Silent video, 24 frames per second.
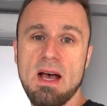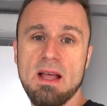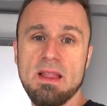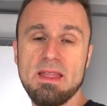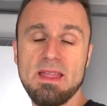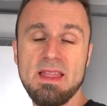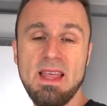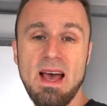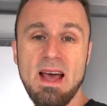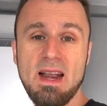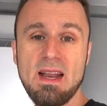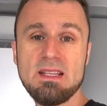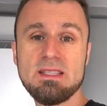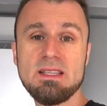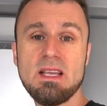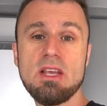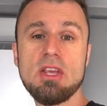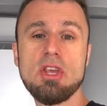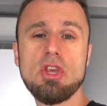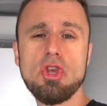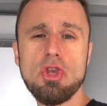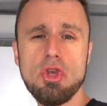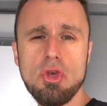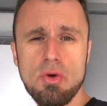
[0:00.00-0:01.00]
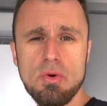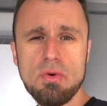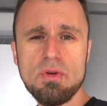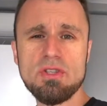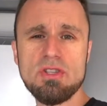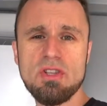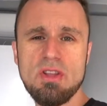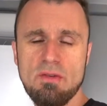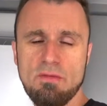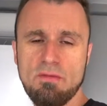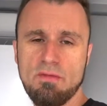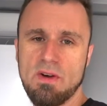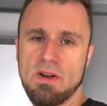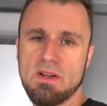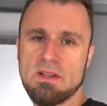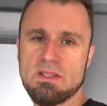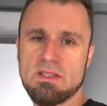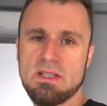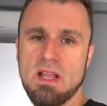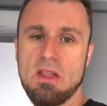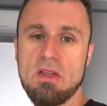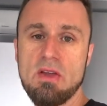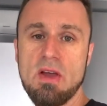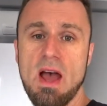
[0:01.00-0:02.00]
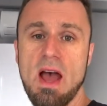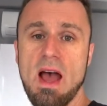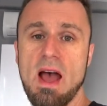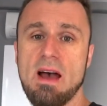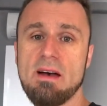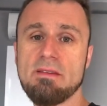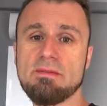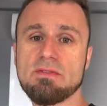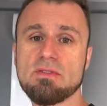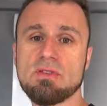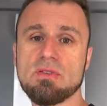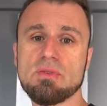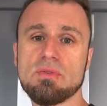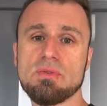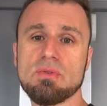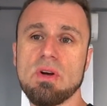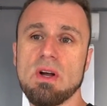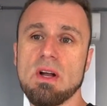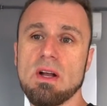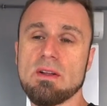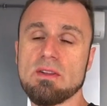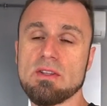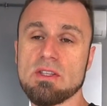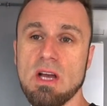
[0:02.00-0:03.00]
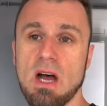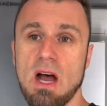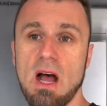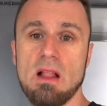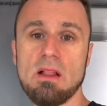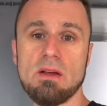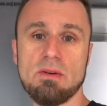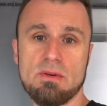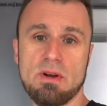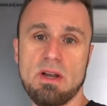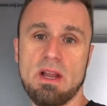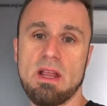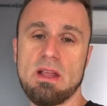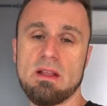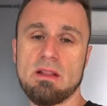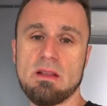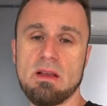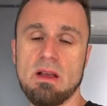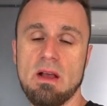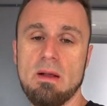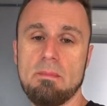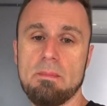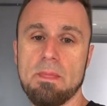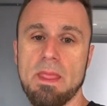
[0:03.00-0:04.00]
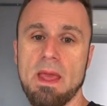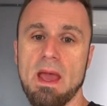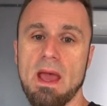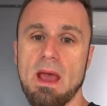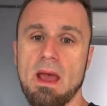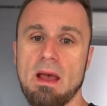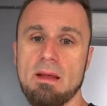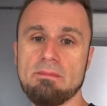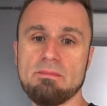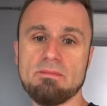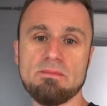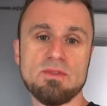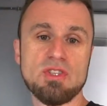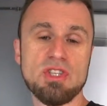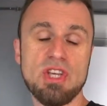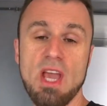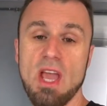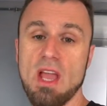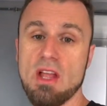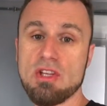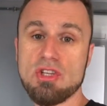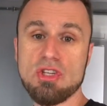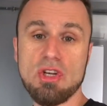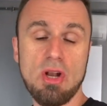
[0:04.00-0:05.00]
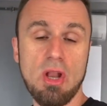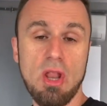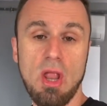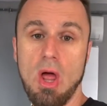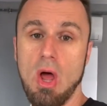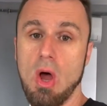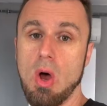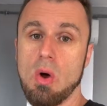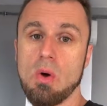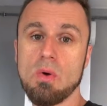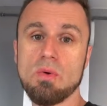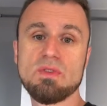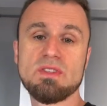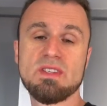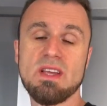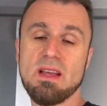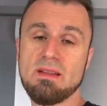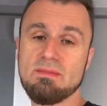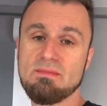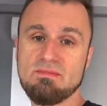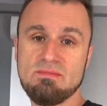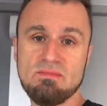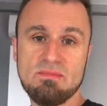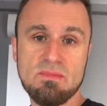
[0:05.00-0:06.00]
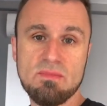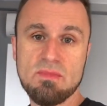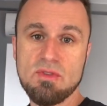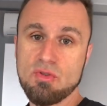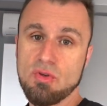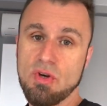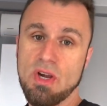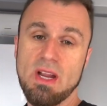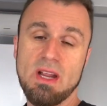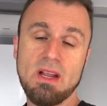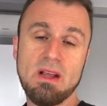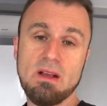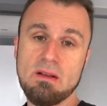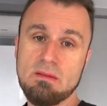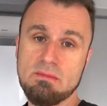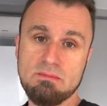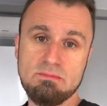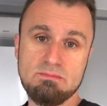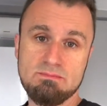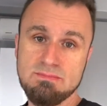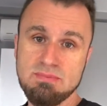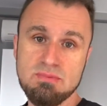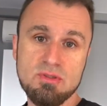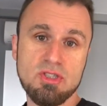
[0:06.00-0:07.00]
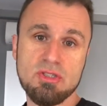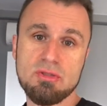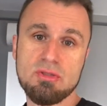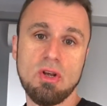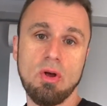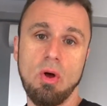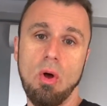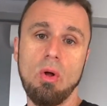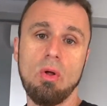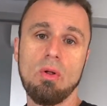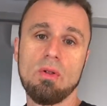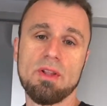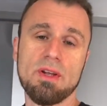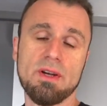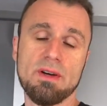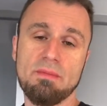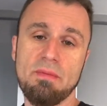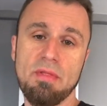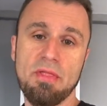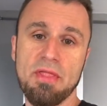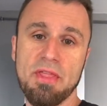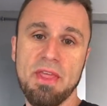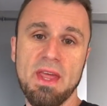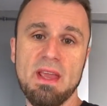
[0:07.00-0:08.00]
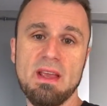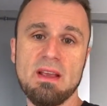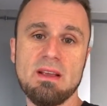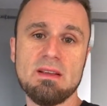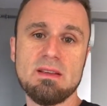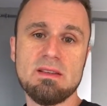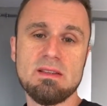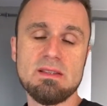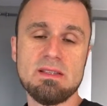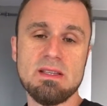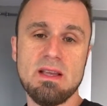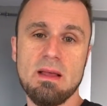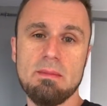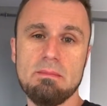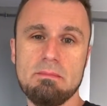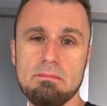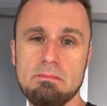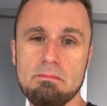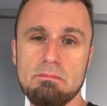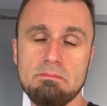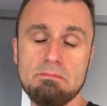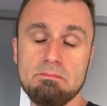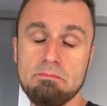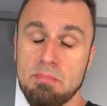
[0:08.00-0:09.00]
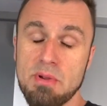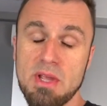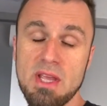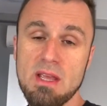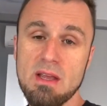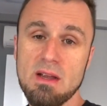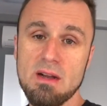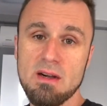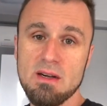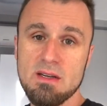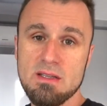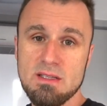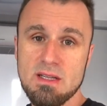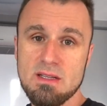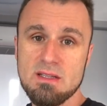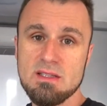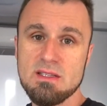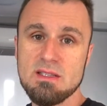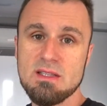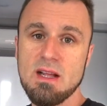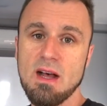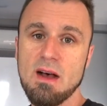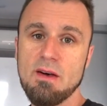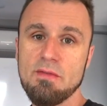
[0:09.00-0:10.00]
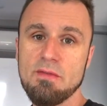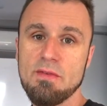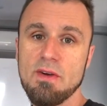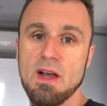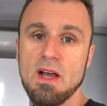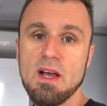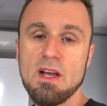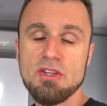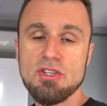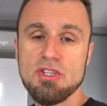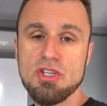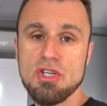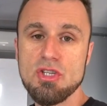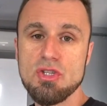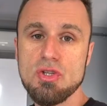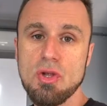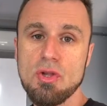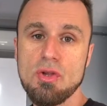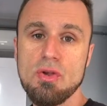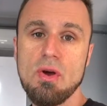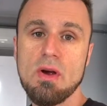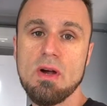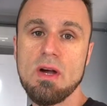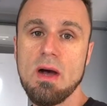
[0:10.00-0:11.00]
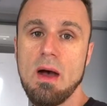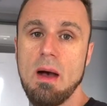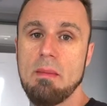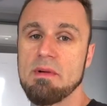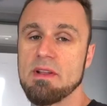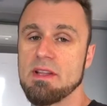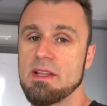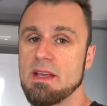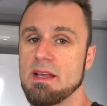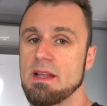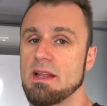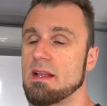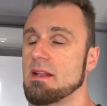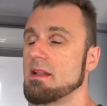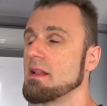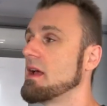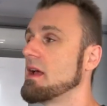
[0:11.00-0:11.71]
That is a huge difference that you have to tolerate and change clothes and drink colder things and beers and stuff just so you accommodate it.